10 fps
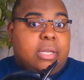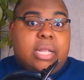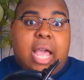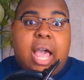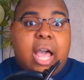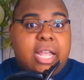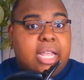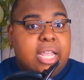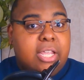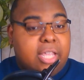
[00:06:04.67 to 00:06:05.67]

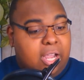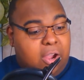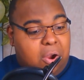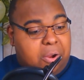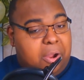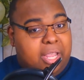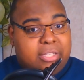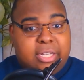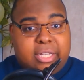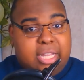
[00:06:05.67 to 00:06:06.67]

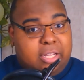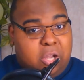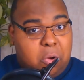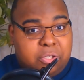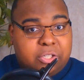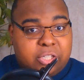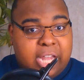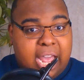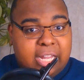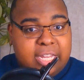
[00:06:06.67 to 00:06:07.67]
Can the coaches
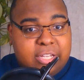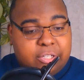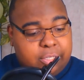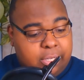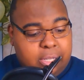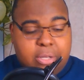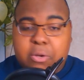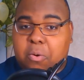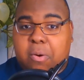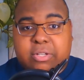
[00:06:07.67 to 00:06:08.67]
challenge,
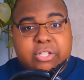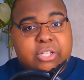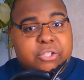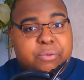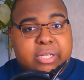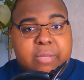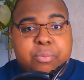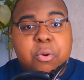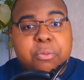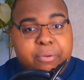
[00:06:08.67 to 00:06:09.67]
or is it just strictly
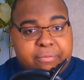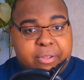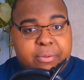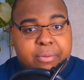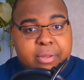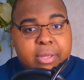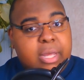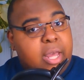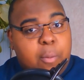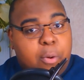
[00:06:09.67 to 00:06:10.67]
booth review?
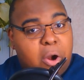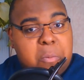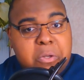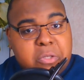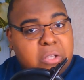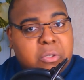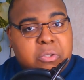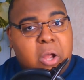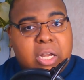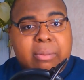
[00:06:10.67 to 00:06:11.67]
And Baltimore's also
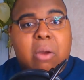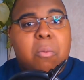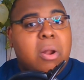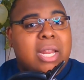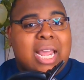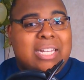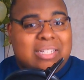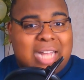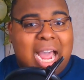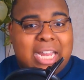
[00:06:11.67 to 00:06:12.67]
talked about wanting a
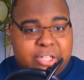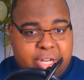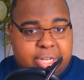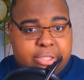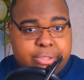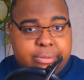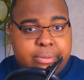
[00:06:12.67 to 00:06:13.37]
sky judge.